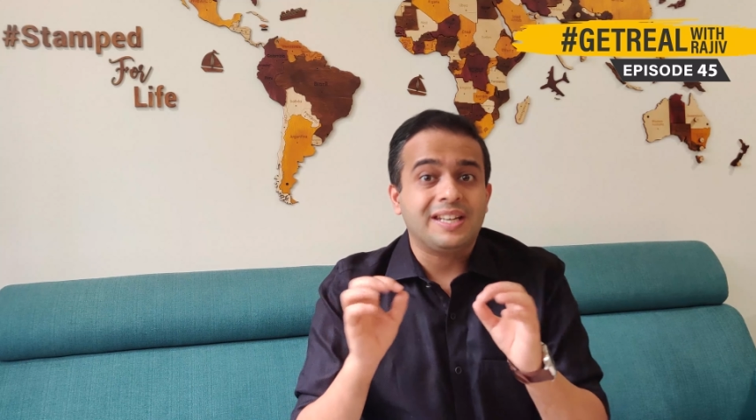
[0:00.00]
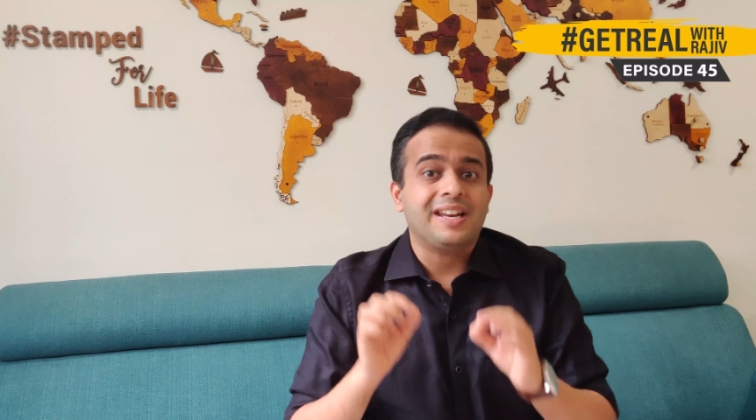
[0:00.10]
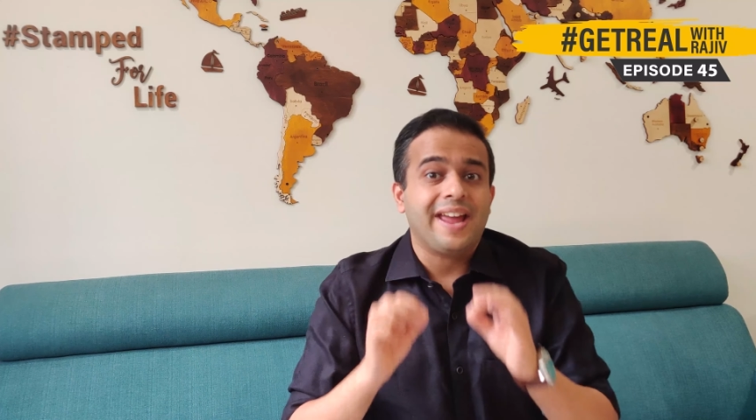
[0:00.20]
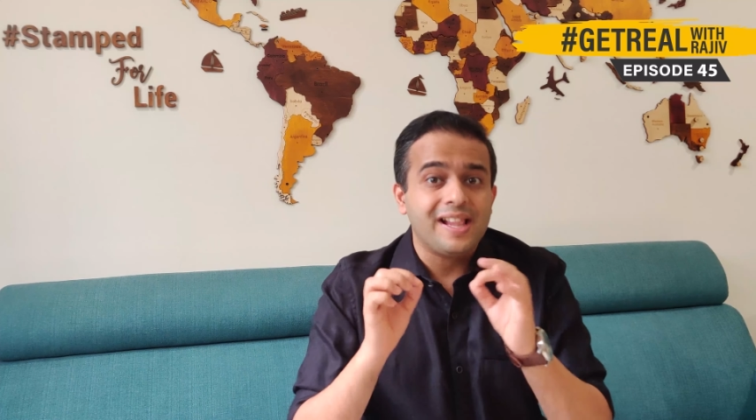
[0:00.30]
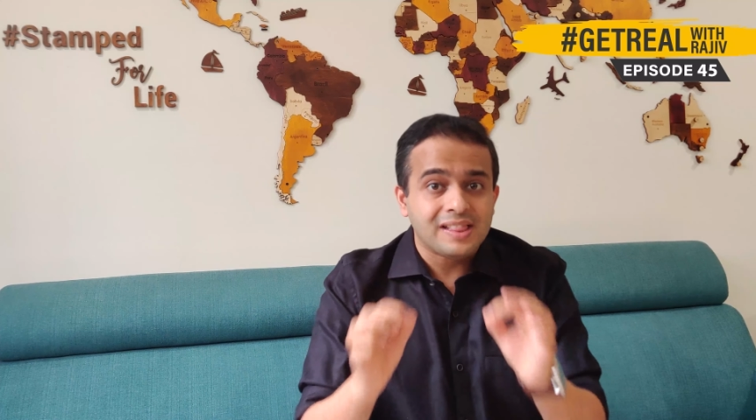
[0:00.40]
in
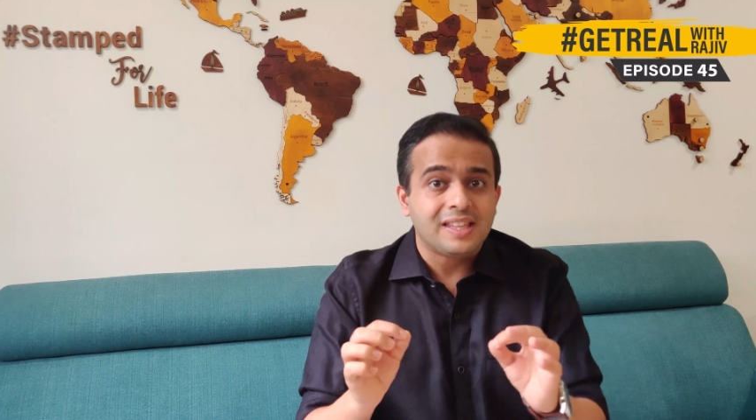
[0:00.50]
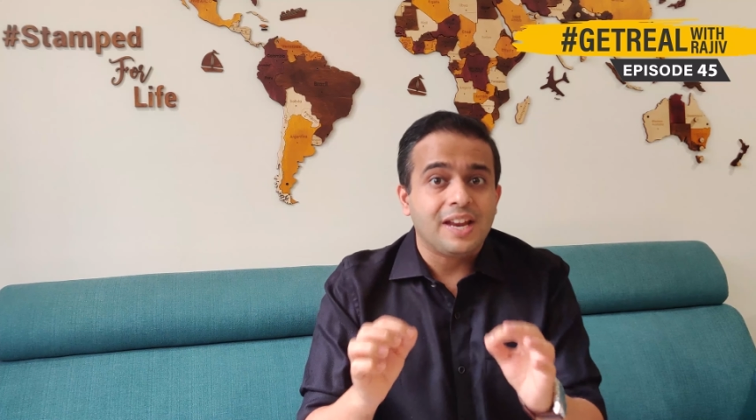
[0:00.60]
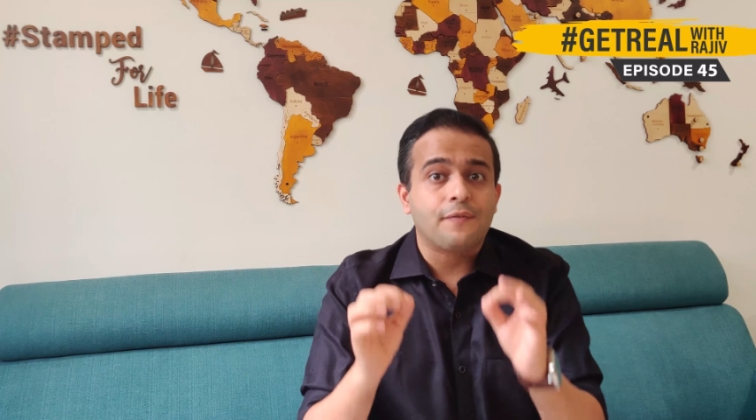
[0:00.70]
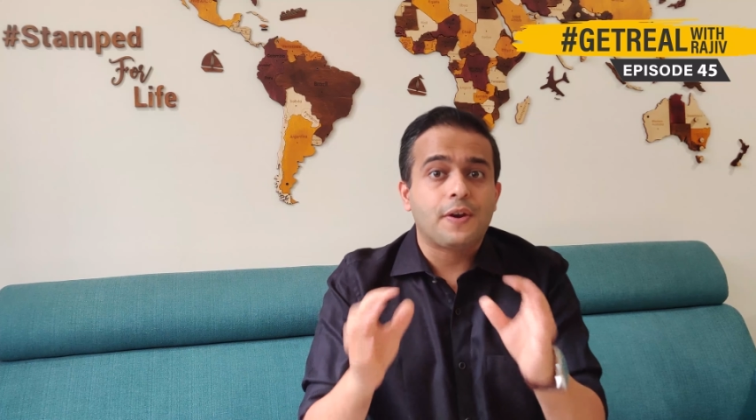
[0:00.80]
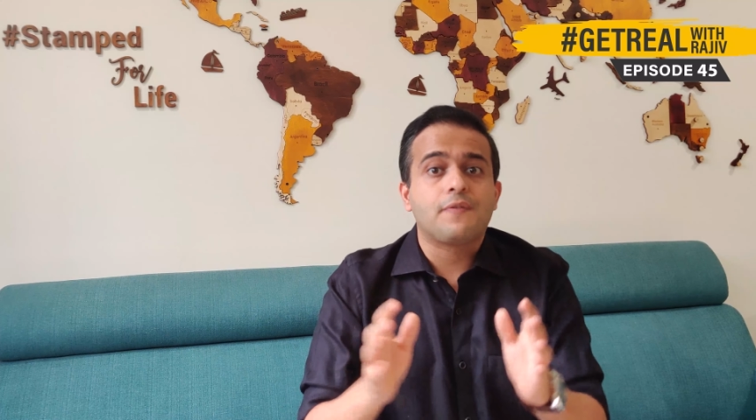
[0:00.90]
a healthy
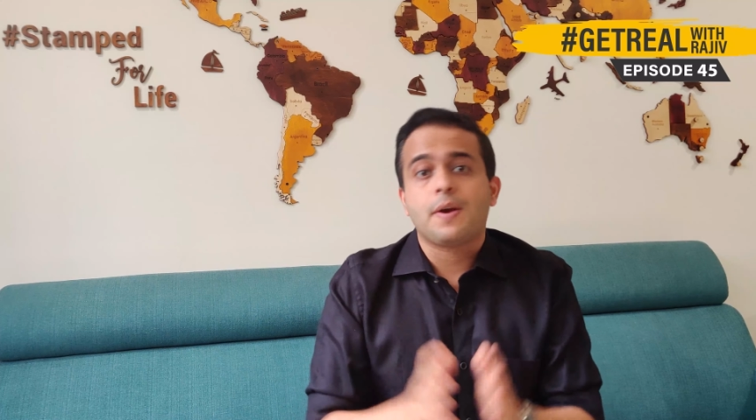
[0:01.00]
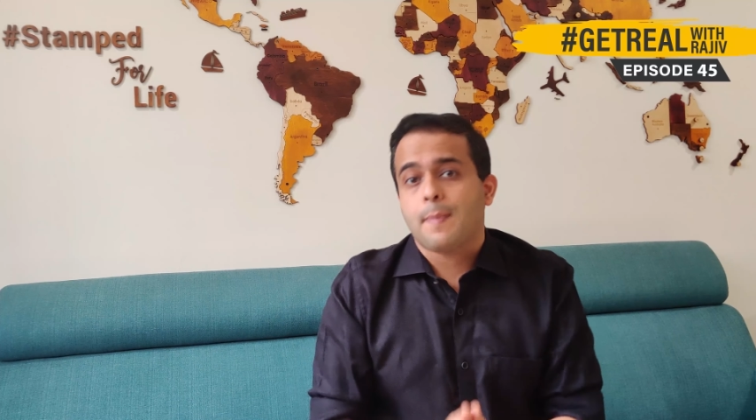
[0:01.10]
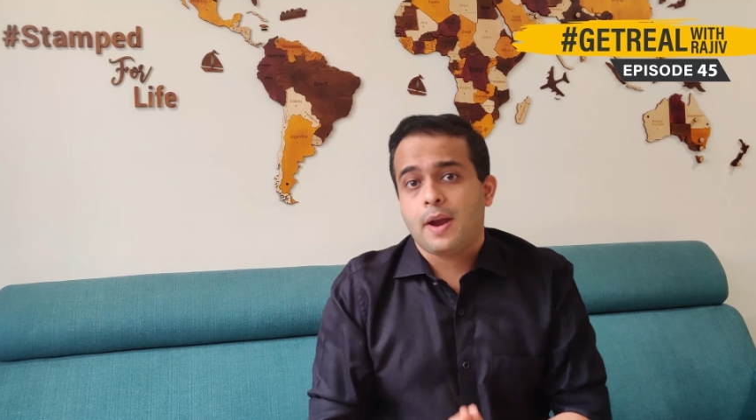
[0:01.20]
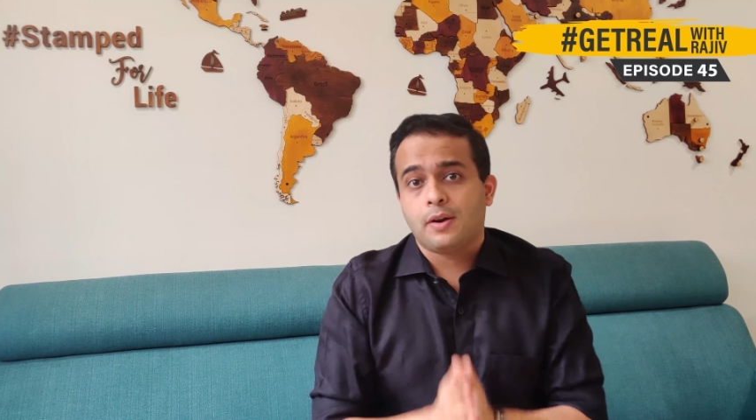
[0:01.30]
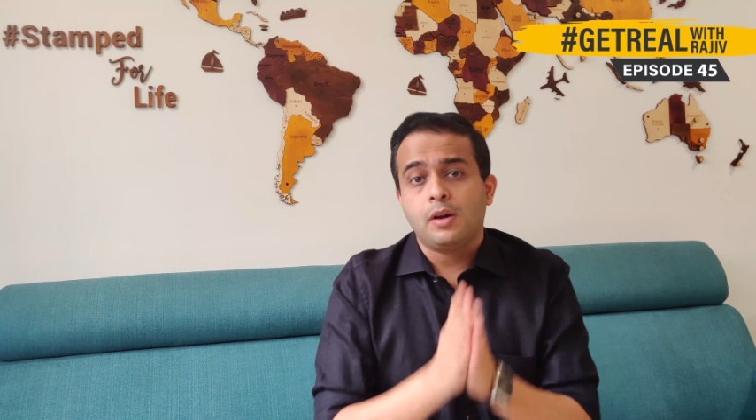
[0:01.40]
and win-win
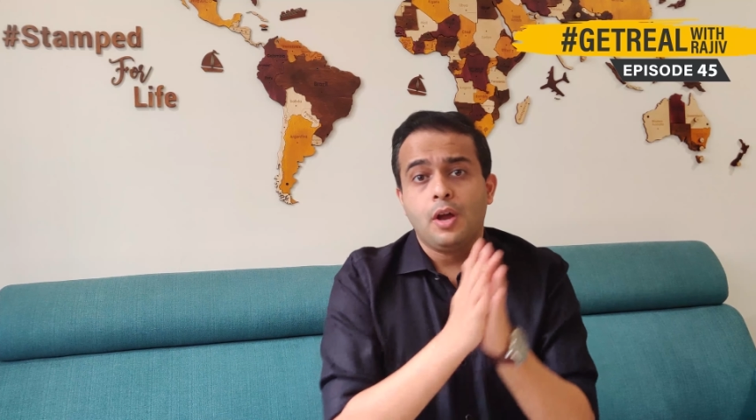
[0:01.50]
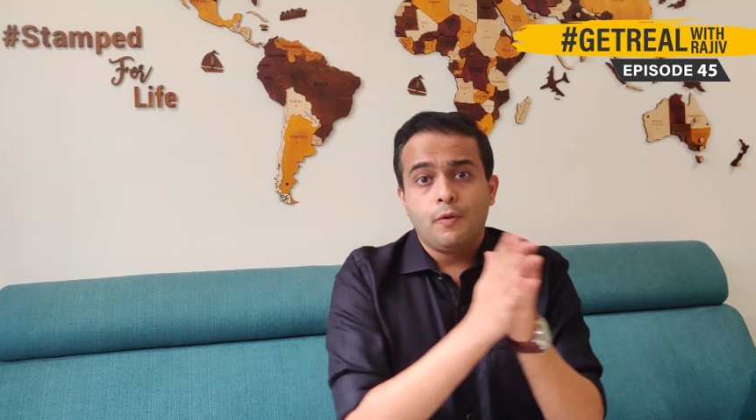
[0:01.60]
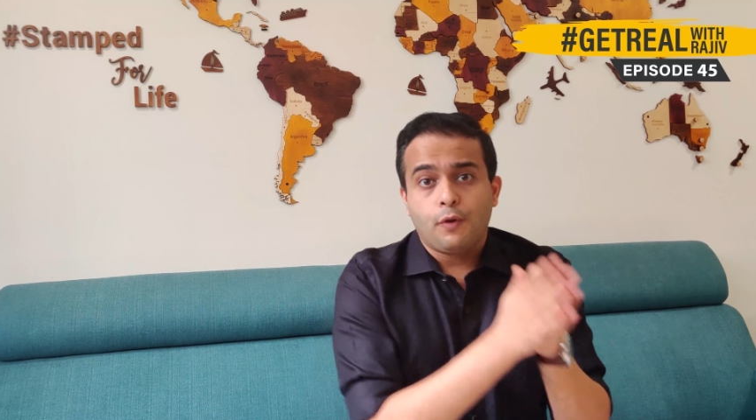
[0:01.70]
manner